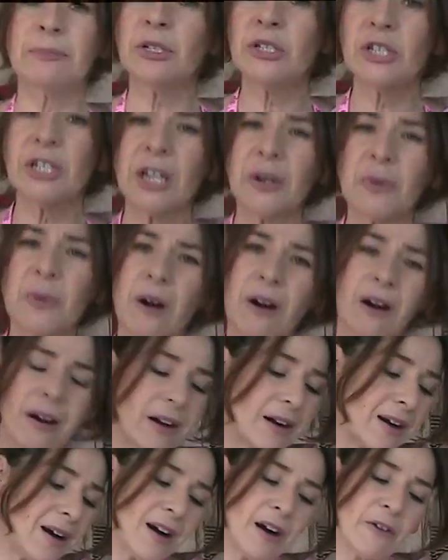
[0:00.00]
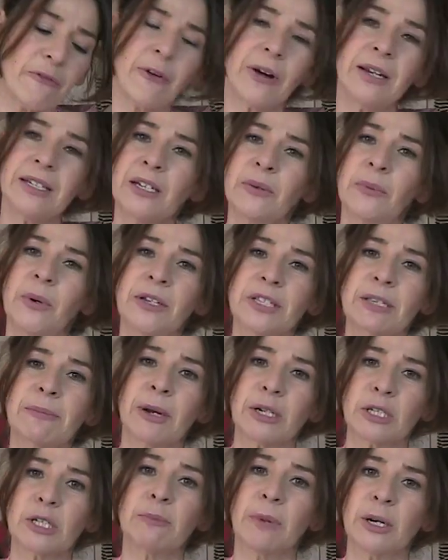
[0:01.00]
But do you know what? I find it works
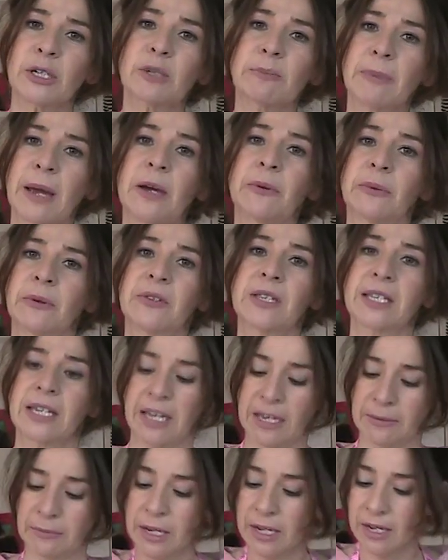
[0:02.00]
much better with steam.